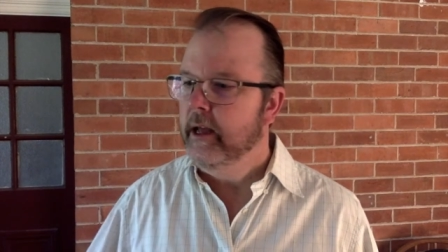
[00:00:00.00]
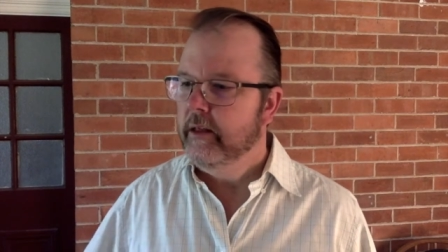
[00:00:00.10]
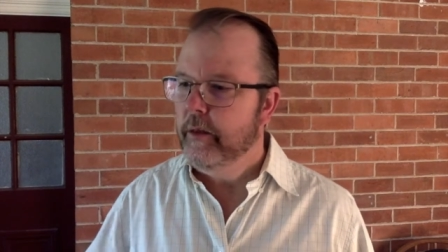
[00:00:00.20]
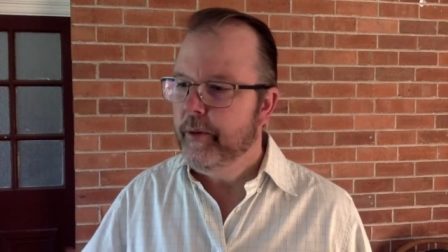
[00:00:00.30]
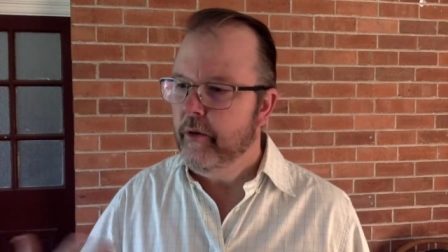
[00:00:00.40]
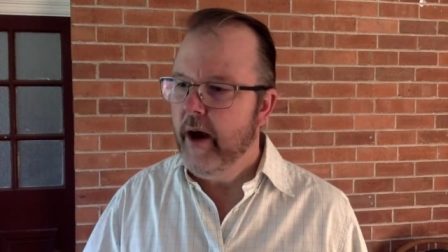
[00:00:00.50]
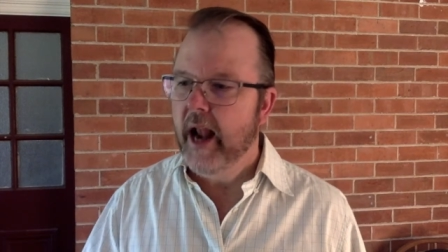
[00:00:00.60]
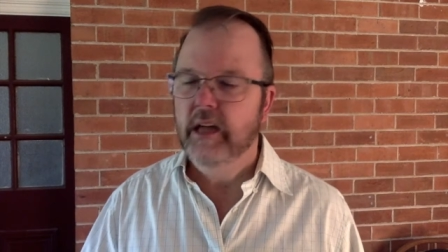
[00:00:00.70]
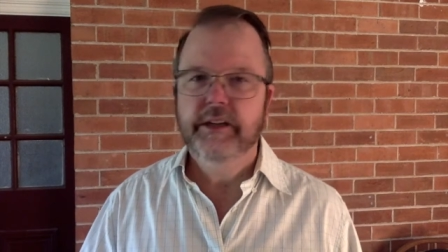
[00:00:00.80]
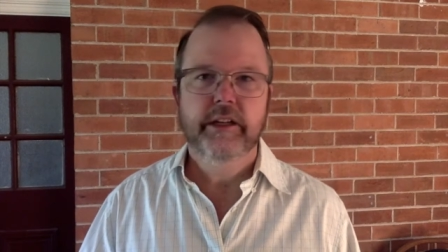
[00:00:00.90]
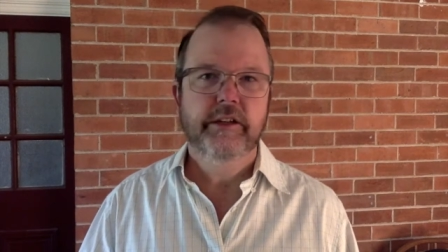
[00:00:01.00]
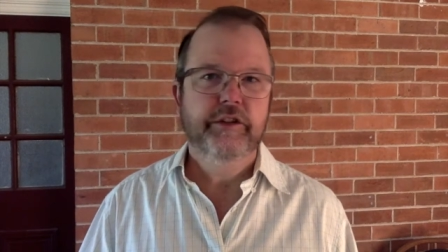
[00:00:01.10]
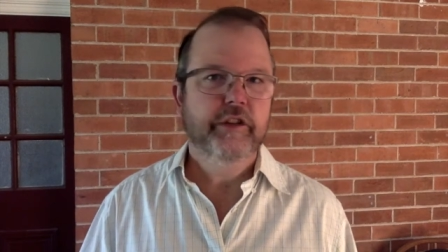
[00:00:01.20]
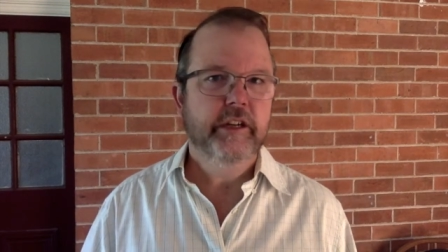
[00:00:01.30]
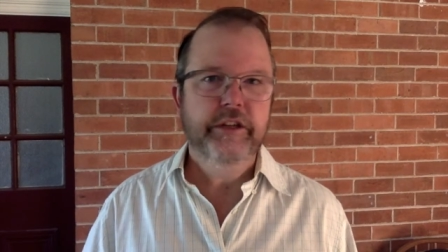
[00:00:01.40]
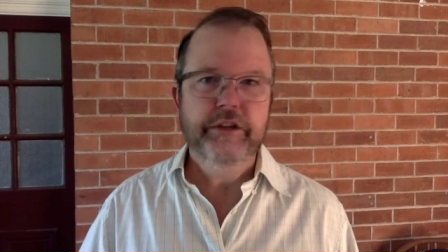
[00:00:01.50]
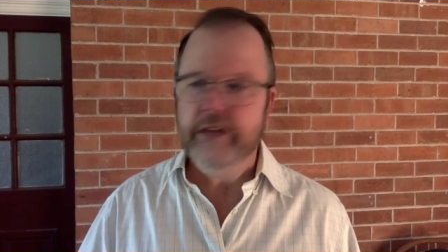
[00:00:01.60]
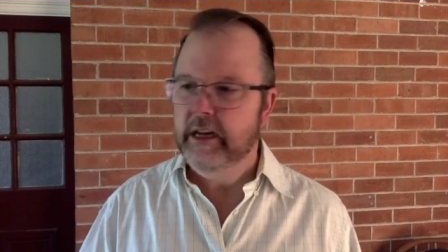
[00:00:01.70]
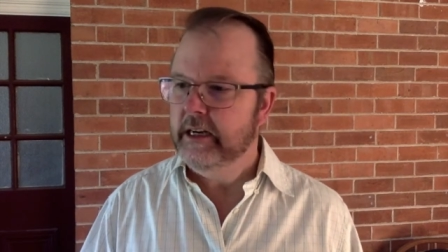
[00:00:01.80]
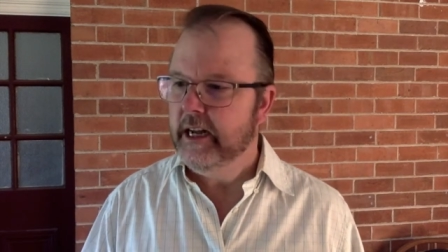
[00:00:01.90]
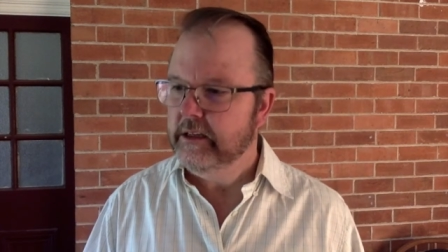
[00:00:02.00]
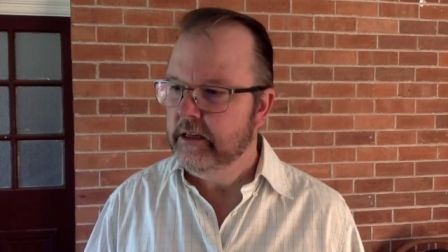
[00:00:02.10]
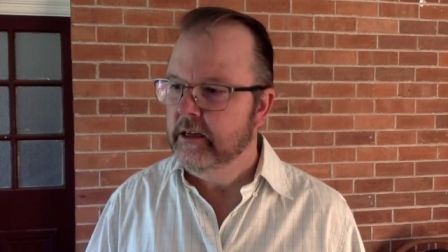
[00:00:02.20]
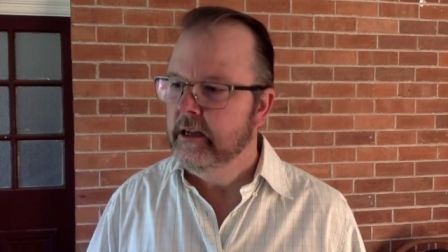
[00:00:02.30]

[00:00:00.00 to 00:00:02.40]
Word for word: The paralysis, Jesus undoes it.